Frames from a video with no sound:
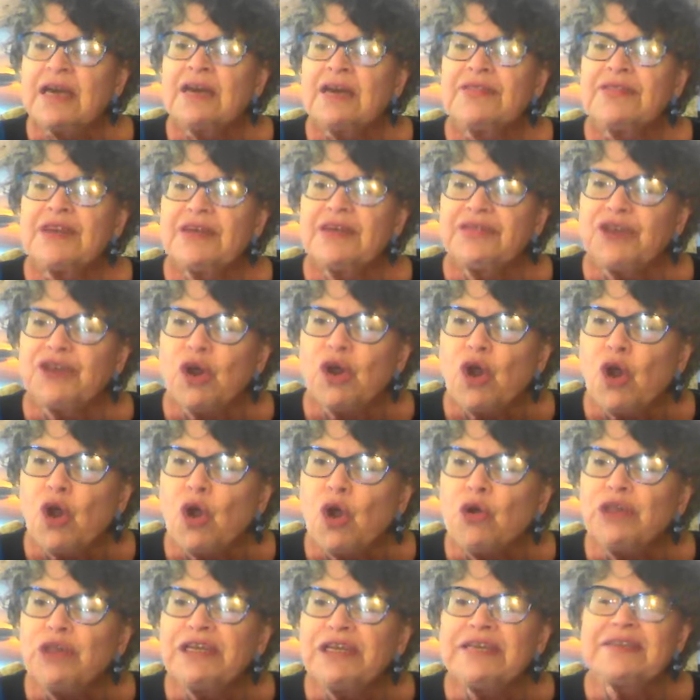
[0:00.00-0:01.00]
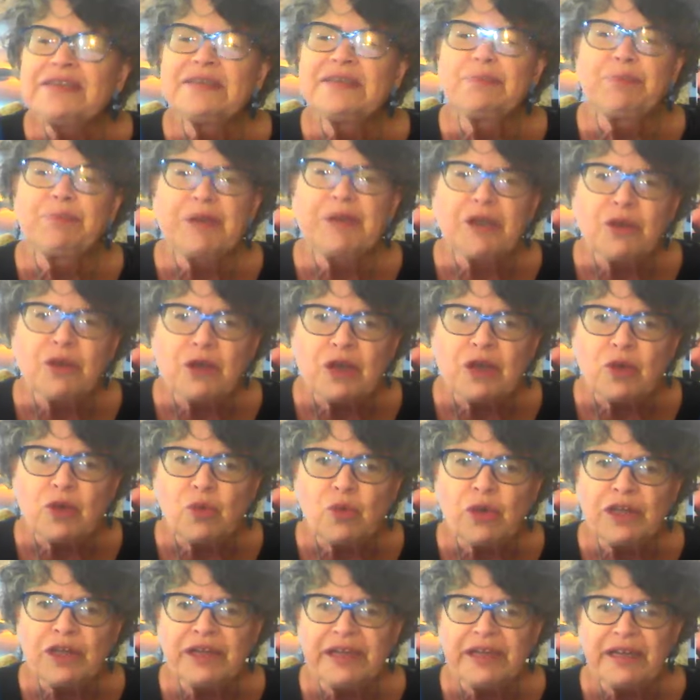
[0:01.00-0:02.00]
that the Holy Spirit
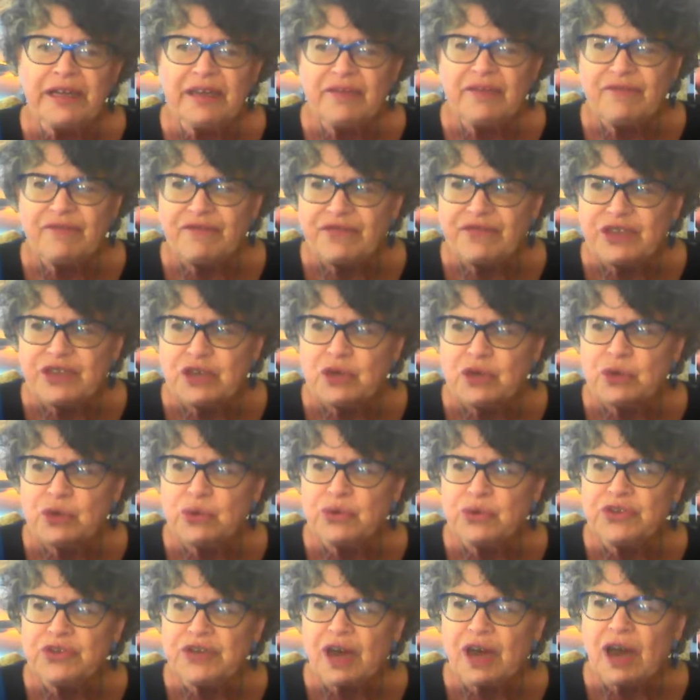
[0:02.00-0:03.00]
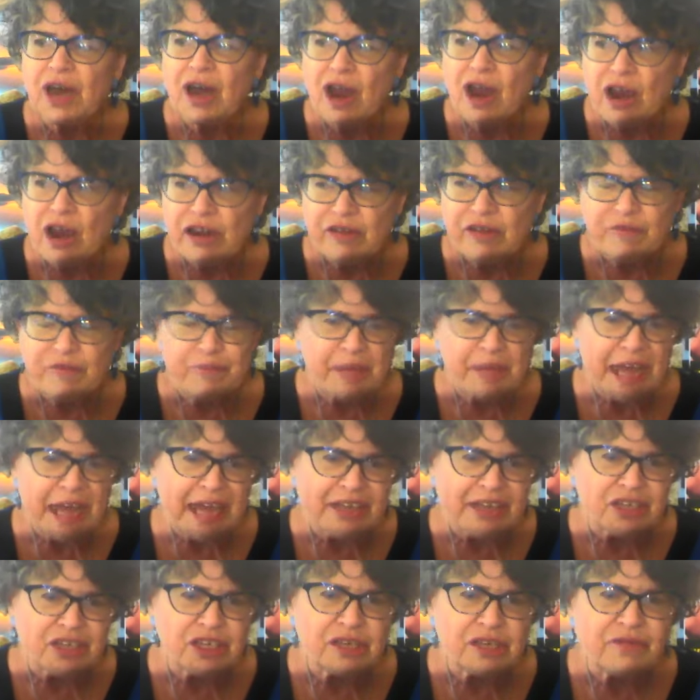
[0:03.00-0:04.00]
will infuse a heart of
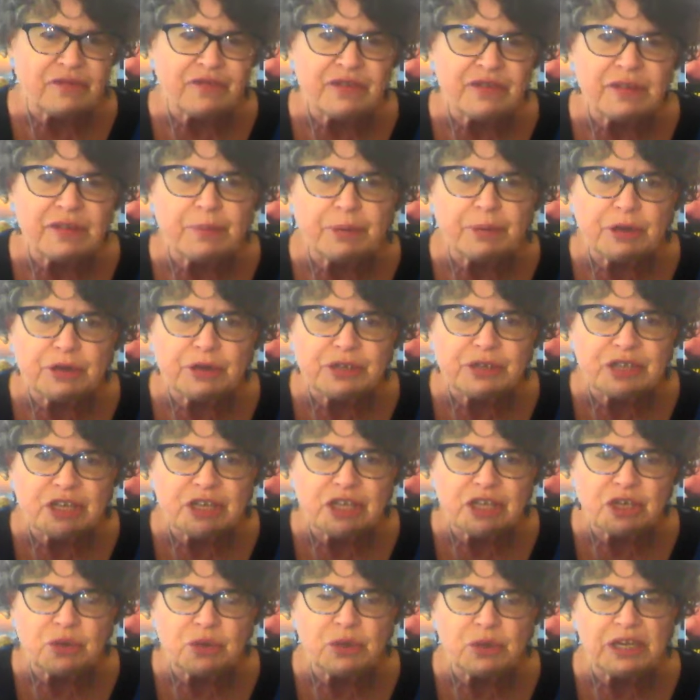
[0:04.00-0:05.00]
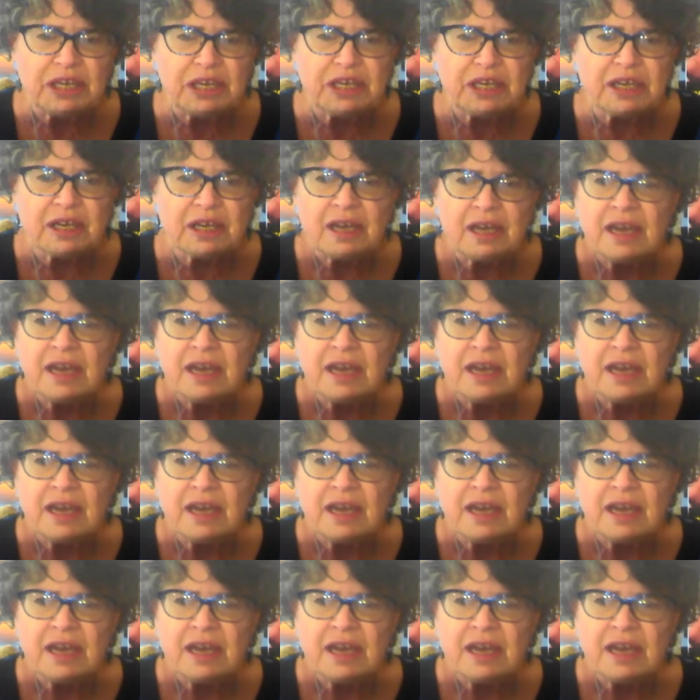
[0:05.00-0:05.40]
passion for the persecuted